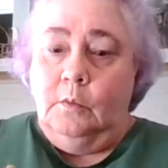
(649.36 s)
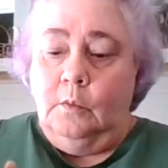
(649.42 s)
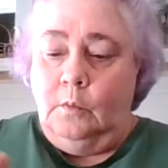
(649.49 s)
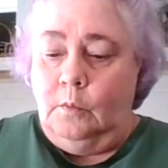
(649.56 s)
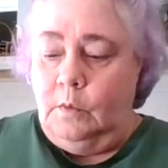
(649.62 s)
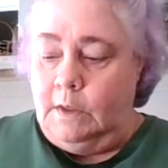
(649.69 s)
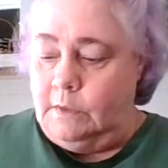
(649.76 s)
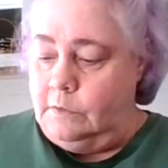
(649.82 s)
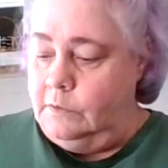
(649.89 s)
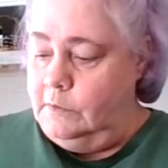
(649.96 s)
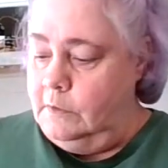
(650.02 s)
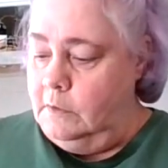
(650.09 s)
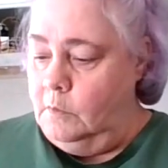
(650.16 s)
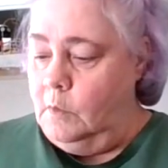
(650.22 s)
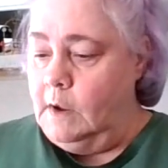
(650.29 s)
with
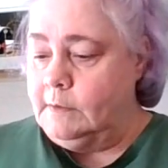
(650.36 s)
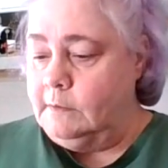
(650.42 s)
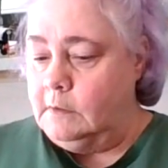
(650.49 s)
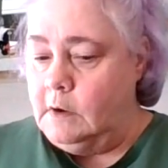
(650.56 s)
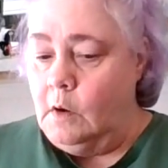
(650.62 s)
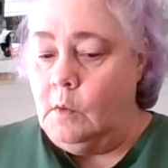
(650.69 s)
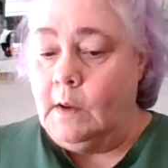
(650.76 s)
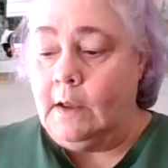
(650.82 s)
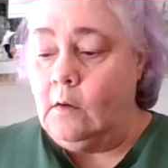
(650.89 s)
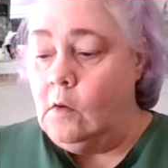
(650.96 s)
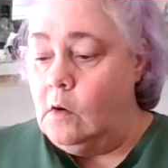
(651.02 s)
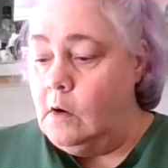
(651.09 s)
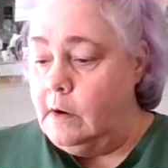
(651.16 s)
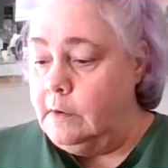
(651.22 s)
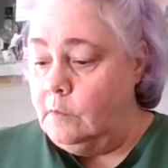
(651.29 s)
what's going
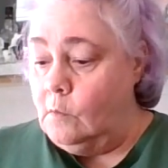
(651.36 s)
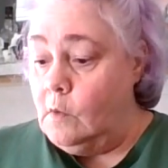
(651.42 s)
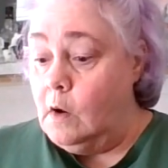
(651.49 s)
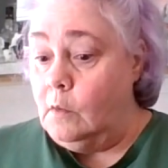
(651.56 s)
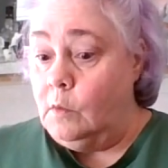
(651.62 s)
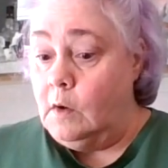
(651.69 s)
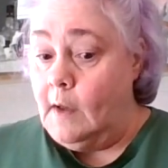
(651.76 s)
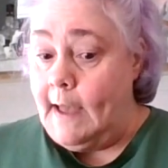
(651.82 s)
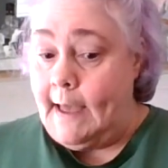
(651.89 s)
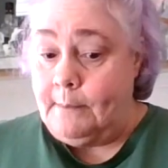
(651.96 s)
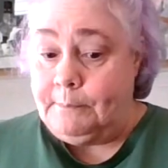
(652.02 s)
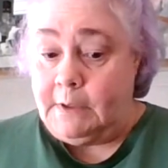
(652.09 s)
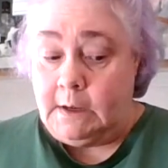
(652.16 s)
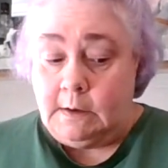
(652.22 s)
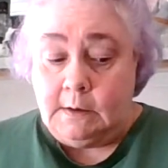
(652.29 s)
on, what will
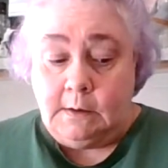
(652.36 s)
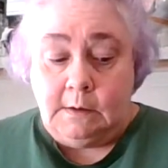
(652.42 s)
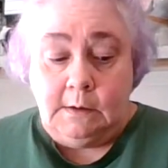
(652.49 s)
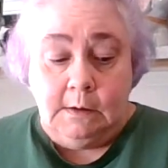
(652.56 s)
happen.